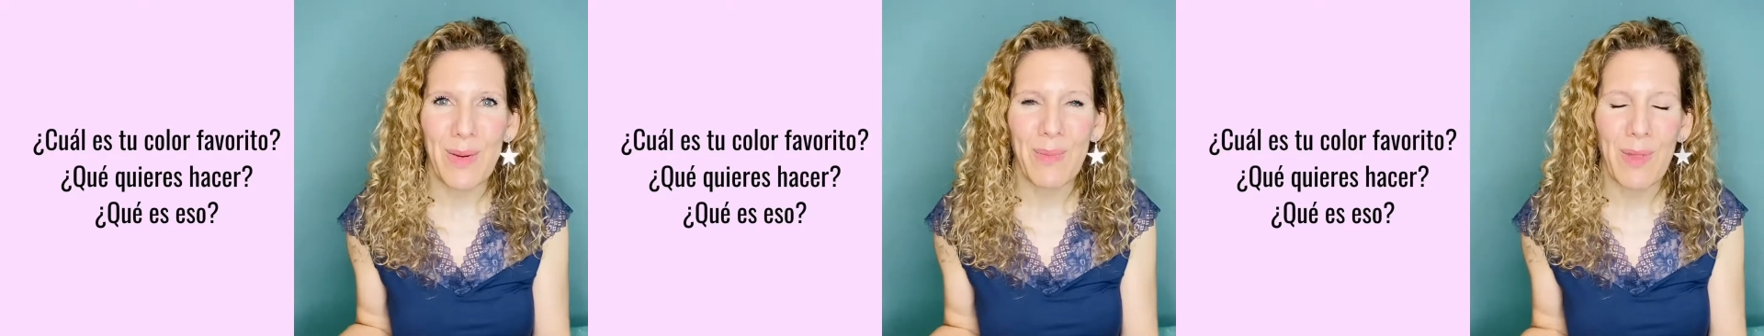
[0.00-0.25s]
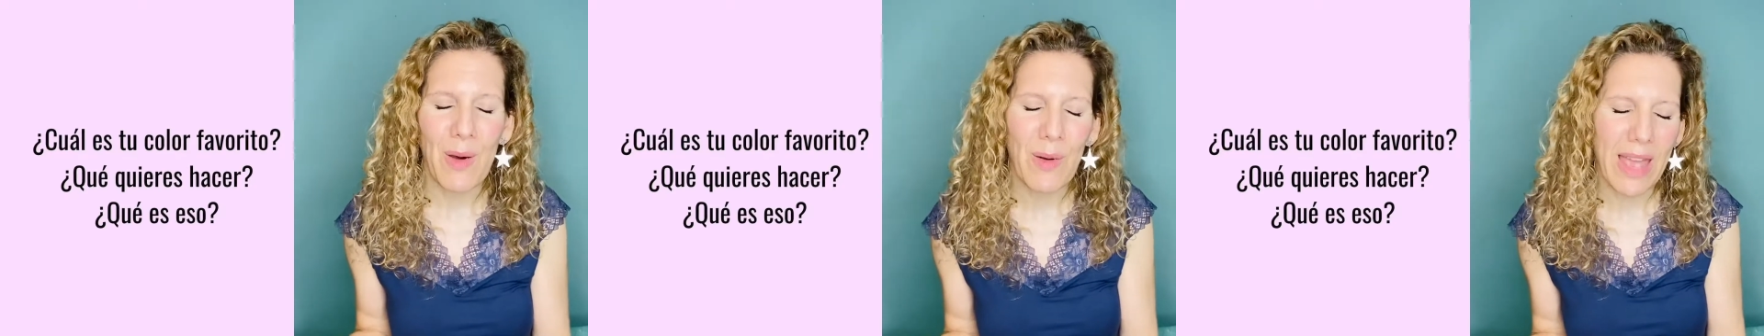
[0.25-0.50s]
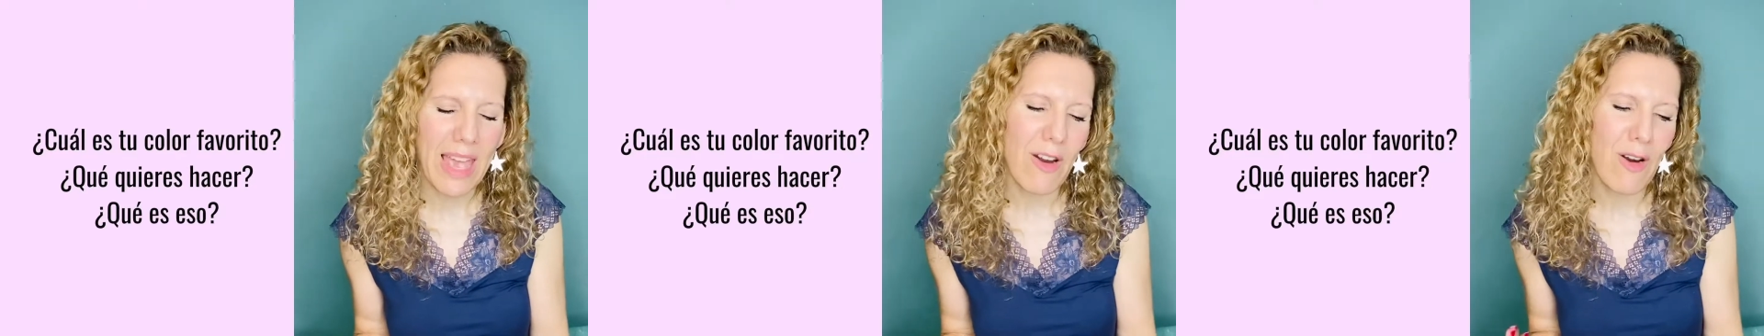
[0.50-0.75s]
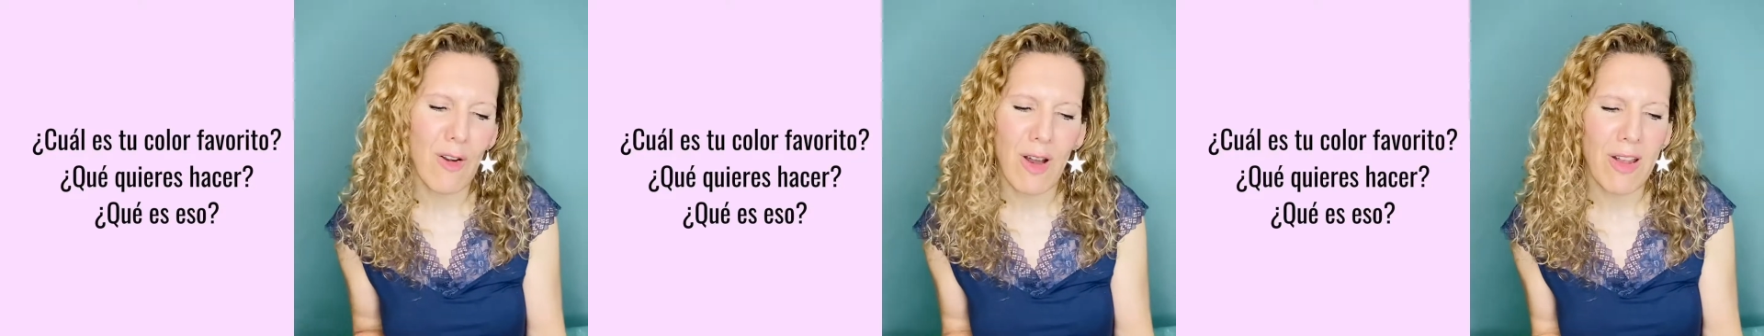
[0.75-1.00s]
Okay, or
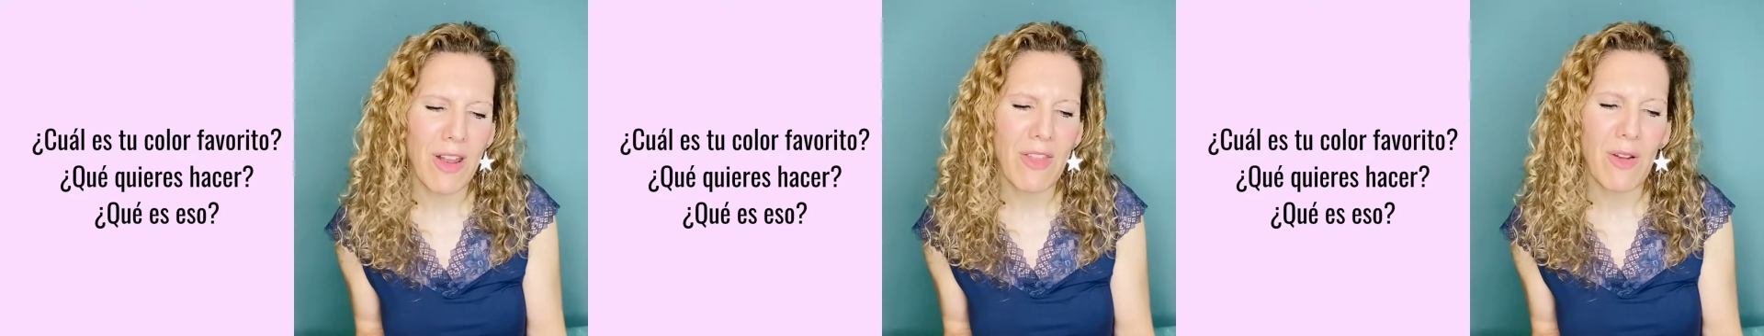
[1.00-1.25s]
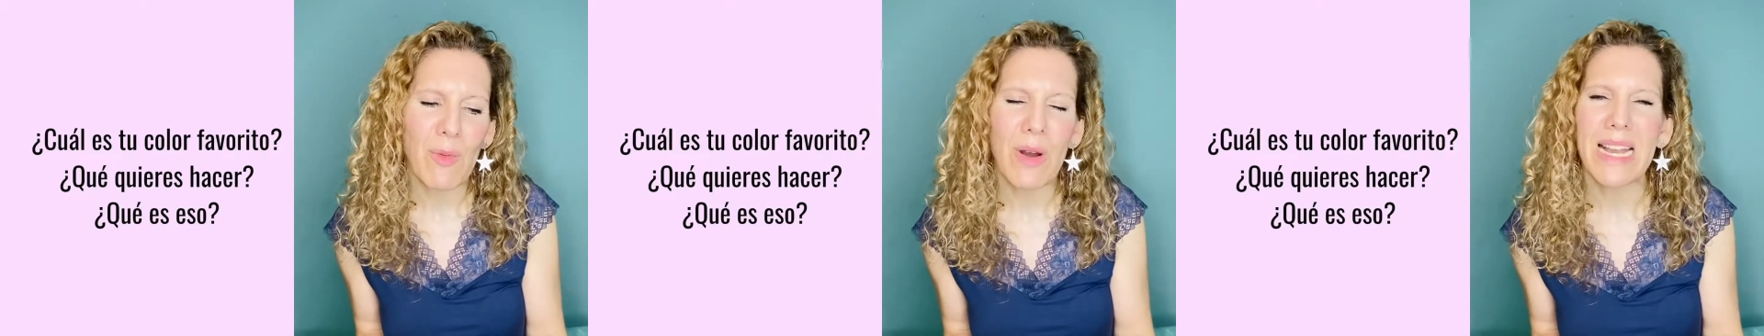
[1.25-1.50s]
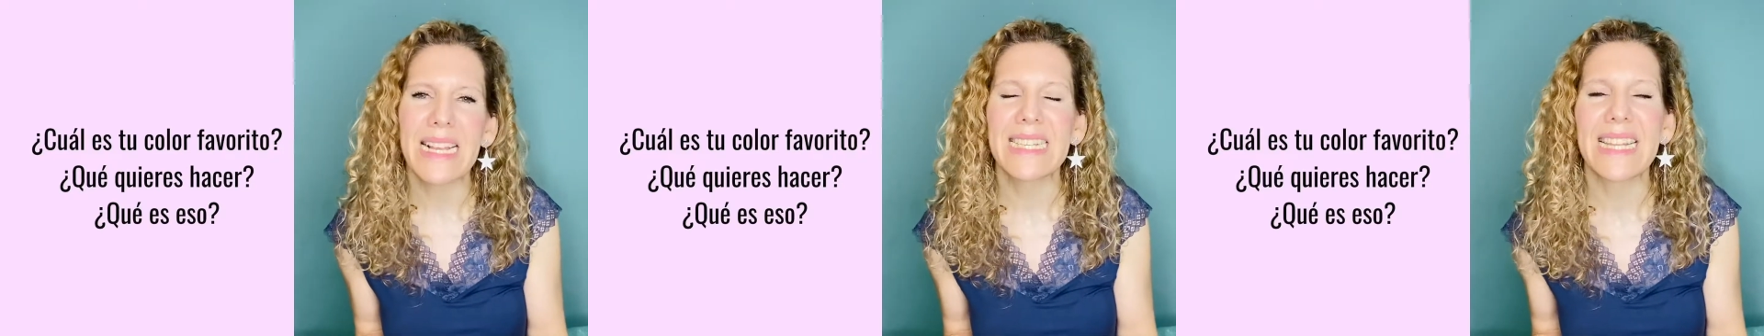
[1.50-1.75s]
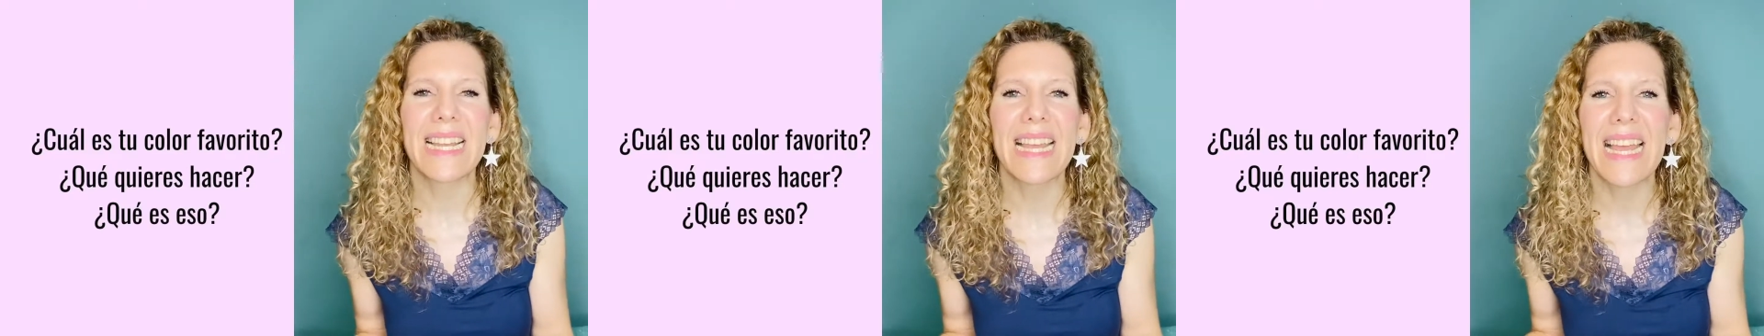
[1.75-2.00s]
another one is
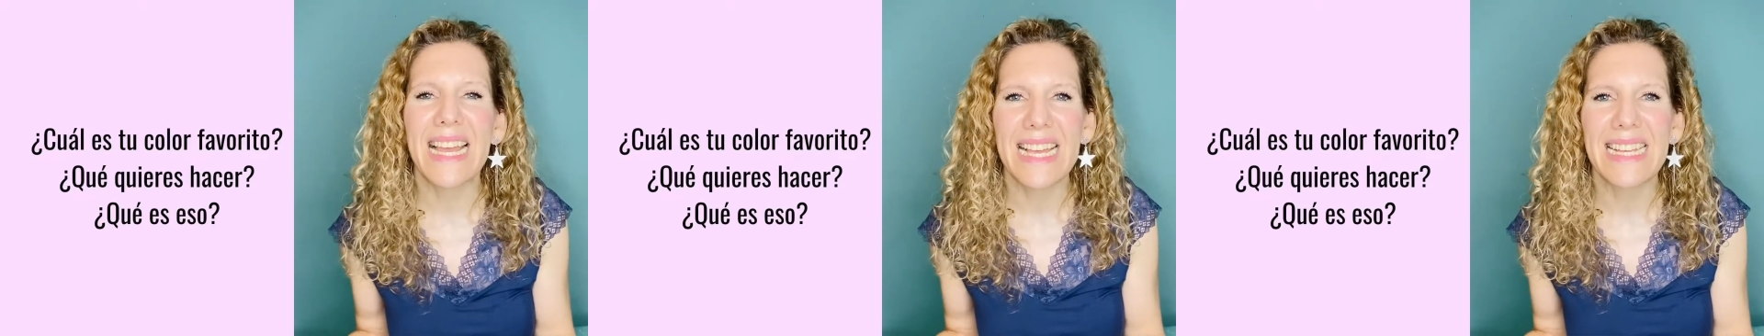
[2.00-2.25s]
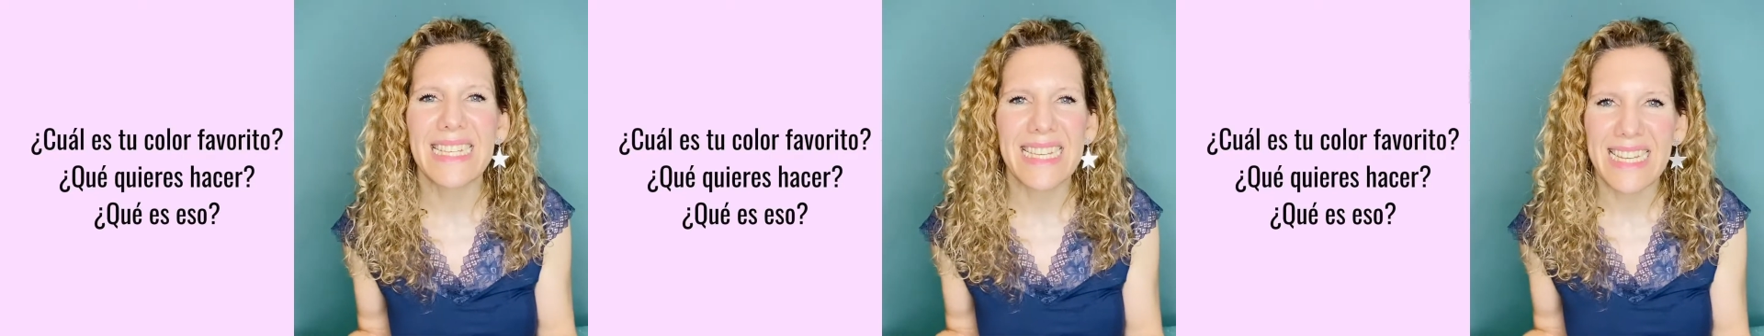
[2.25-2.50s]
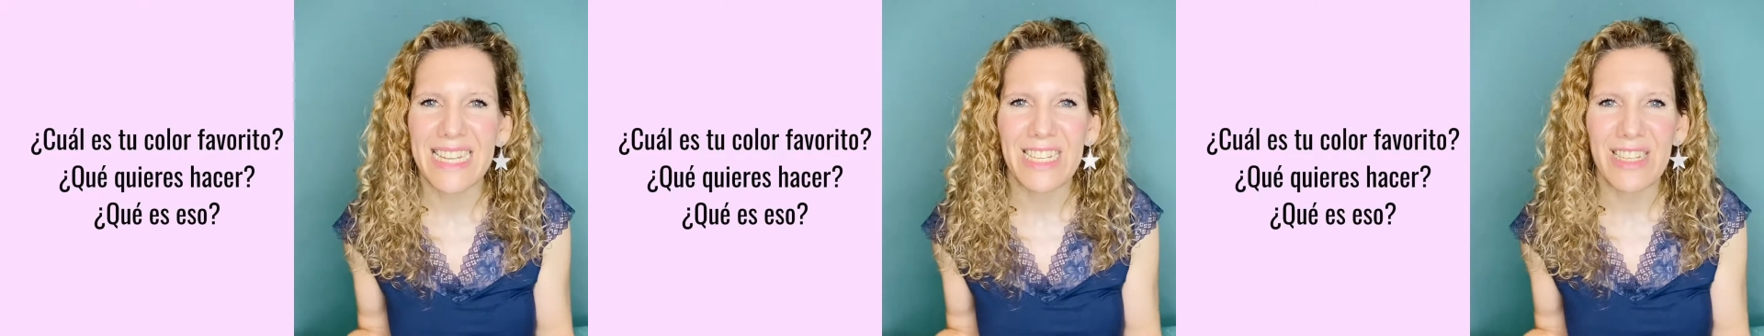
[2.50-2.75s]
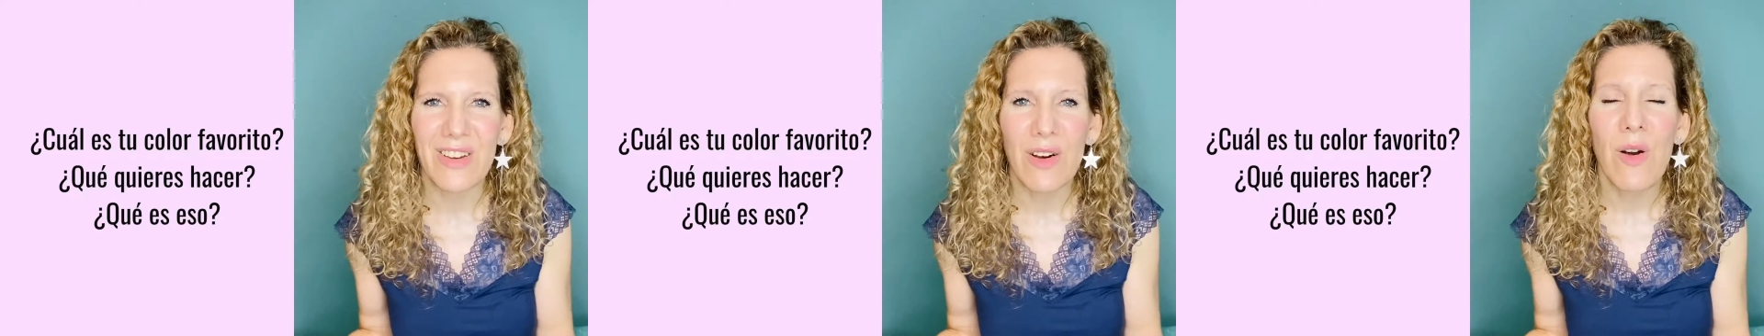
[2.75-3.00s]
¿qué es
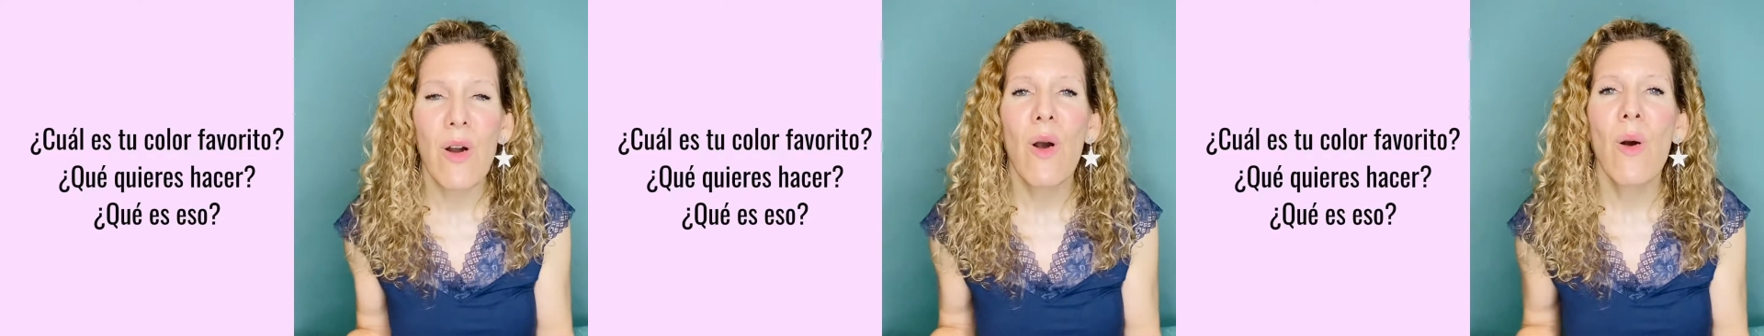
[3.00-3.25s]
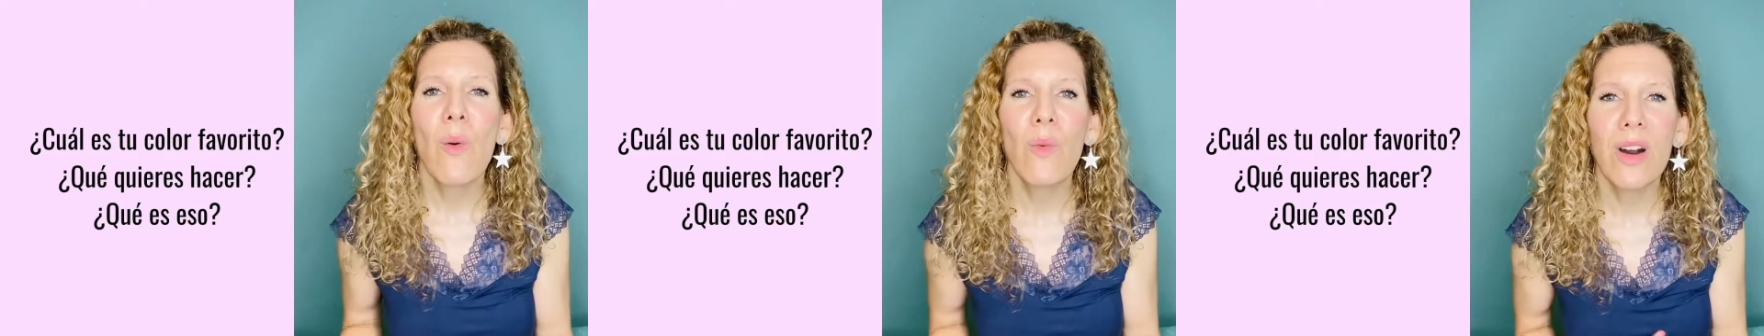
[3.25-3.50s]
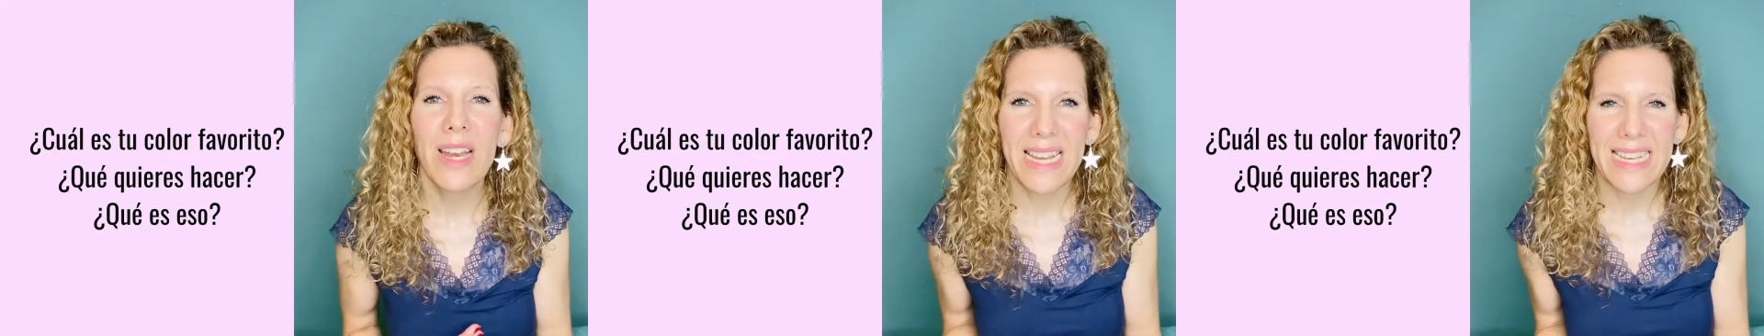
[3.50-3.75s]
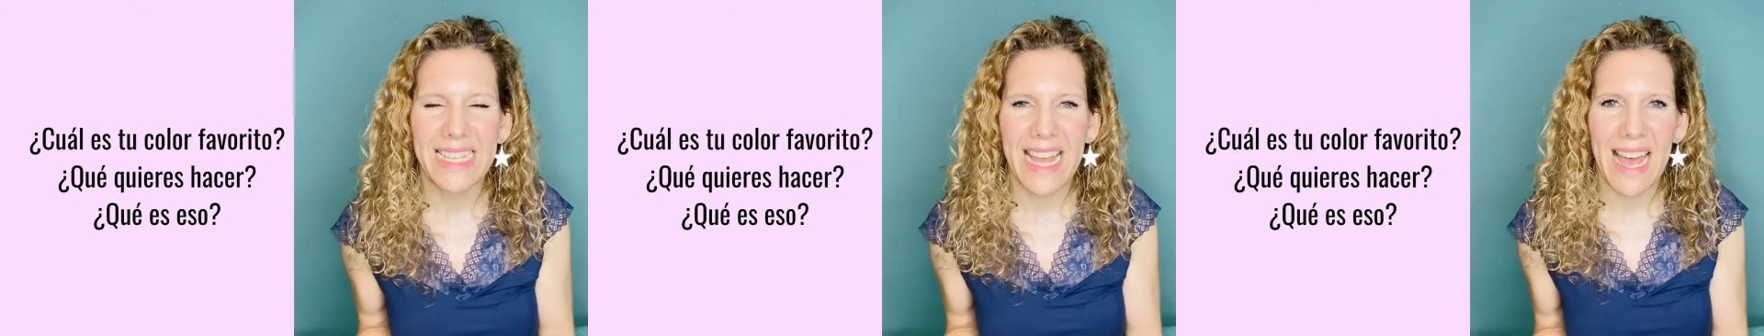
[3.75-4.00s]
eso? What is
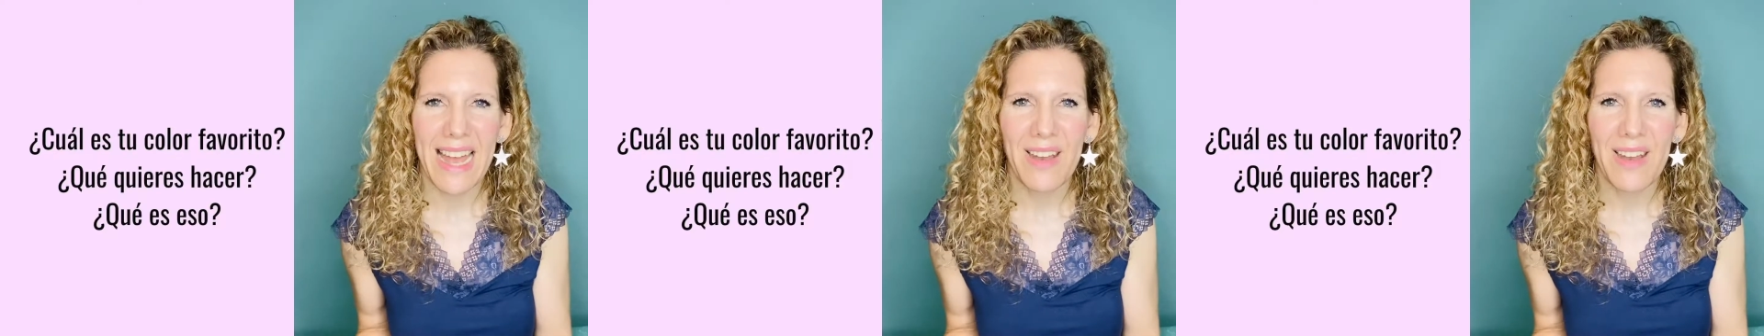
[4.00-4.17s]
that?